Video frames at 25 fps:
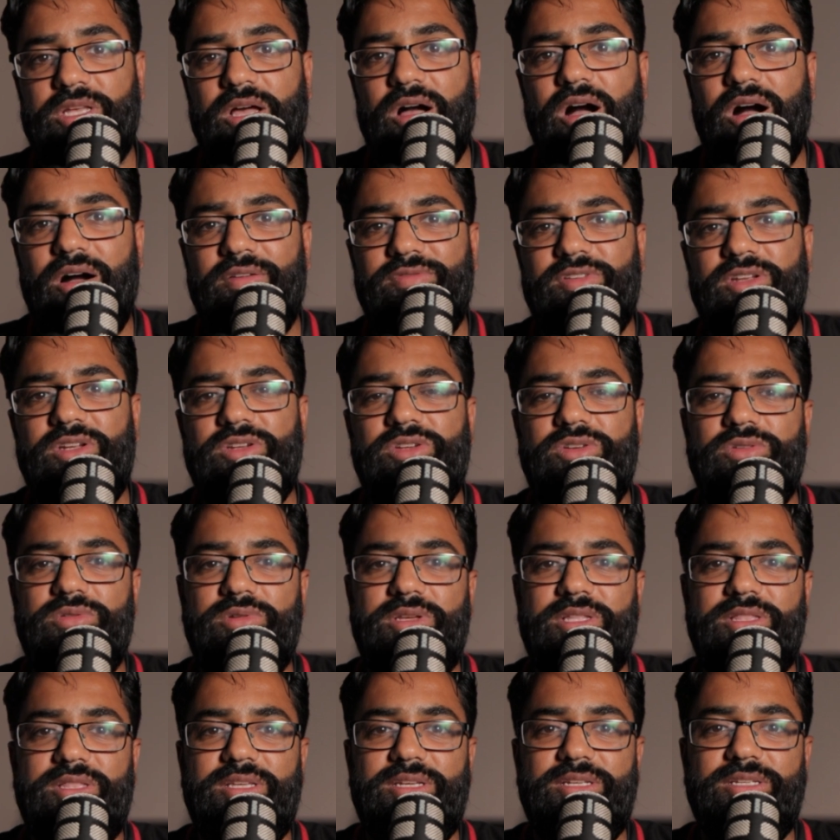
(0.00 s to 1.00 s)
after
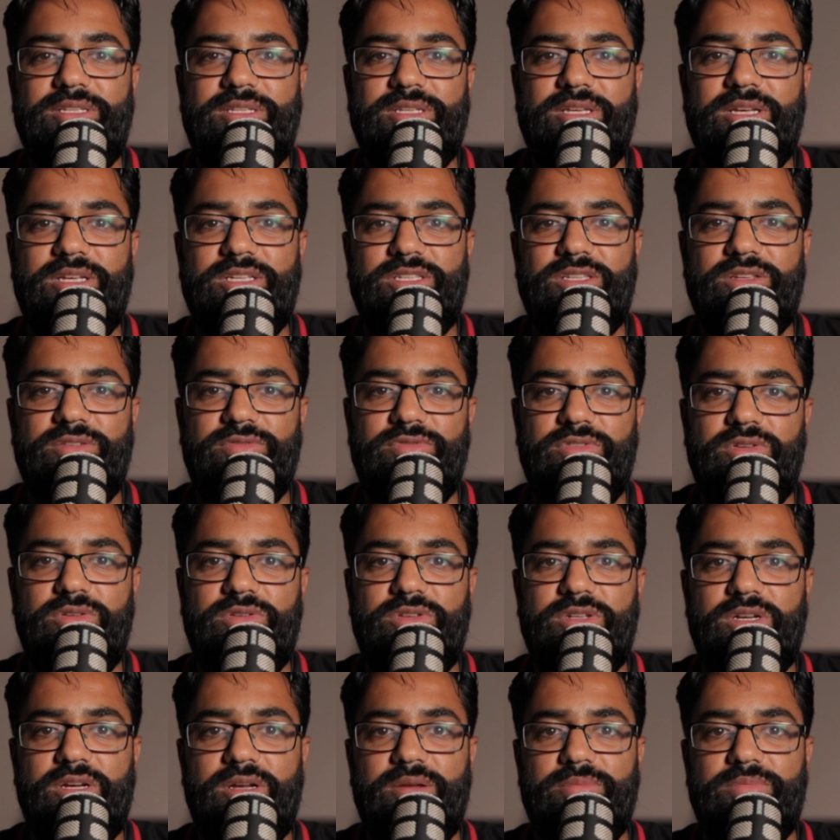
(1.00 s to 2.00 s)
doing these tests a few
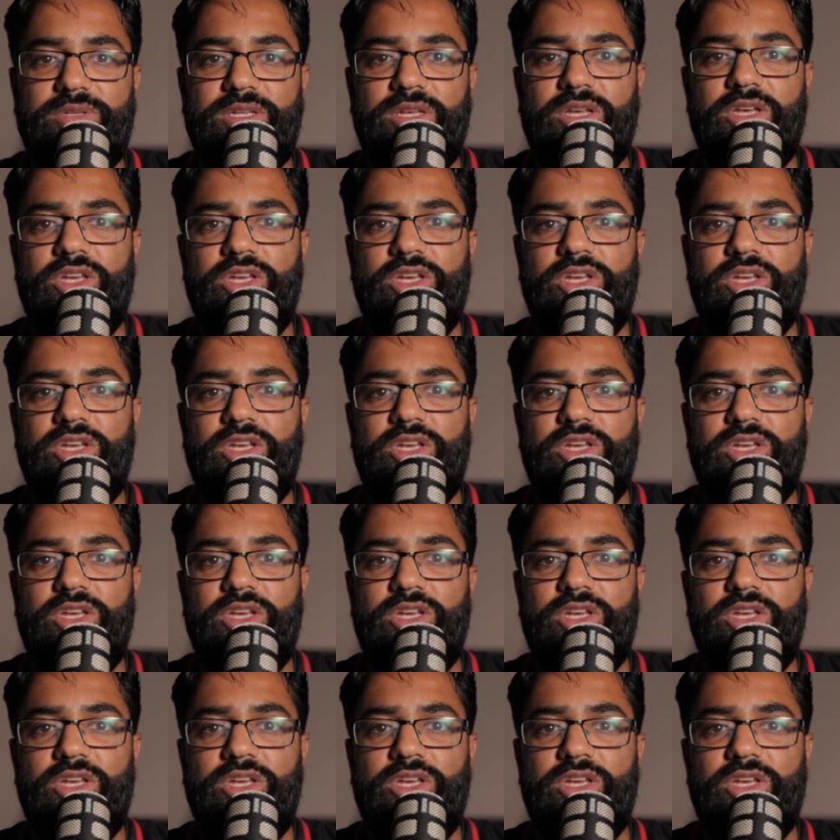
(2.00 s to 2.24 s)
times,